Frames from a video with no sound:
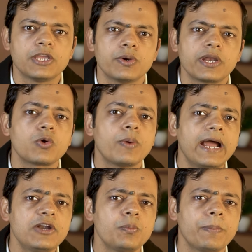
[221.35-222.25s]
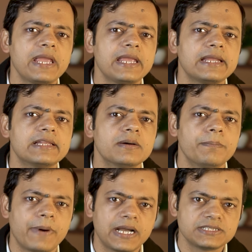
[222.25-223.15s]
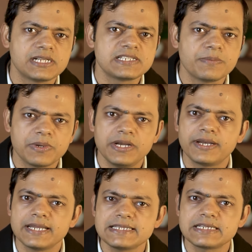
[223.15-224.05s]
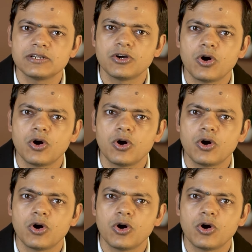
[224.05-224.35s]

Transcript: You are required to pay either partial simple interest